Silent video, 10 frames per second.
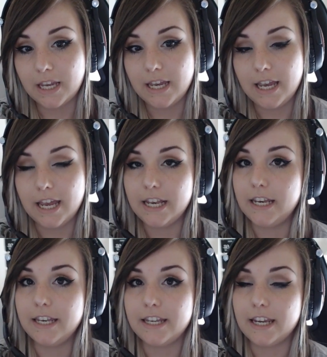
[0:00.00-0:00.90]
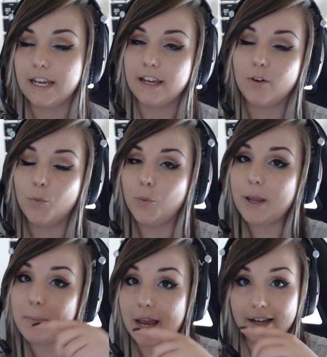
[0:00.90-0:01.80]
way
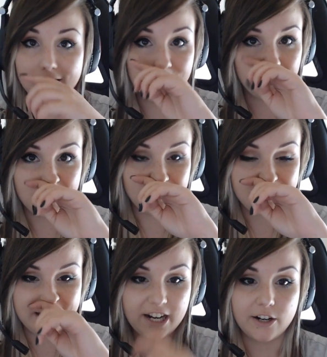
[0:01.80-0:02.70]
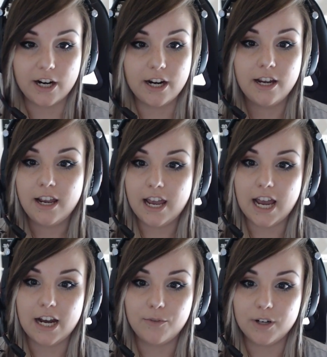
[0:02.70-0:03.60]
back when I was younger,
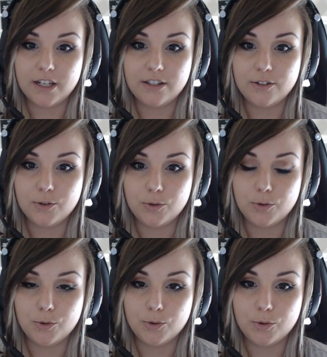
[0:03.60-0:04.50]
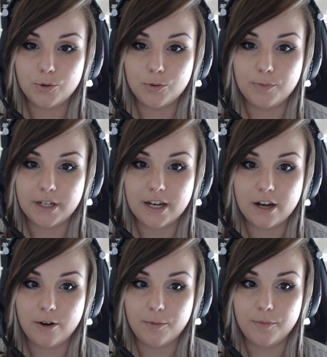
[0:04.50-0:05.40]
I wanted to
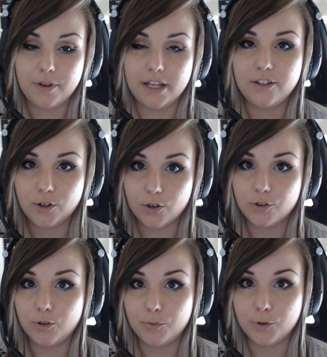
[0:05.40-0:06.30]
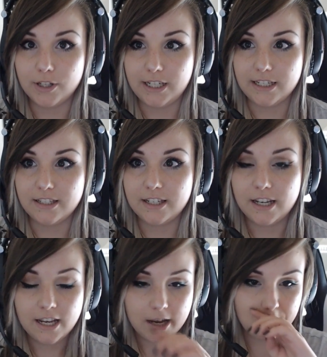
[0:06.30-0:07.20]
become to go to police,
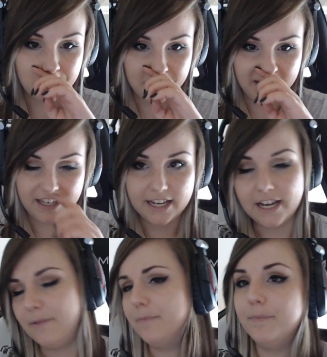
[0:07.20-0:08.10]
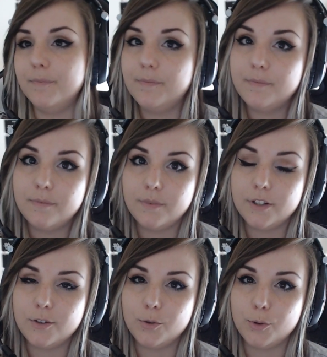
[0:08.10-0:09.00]
but
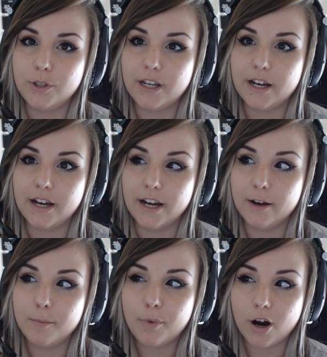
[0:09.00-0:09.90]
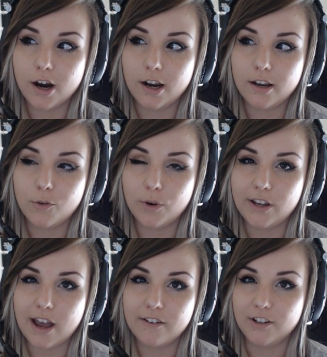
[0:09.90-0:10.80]
to the part where you
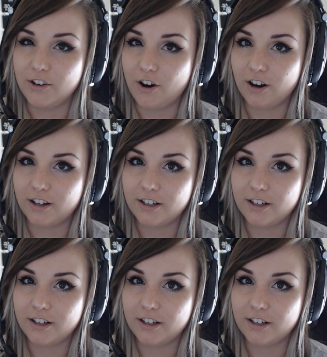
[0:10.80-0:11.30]
have a dog.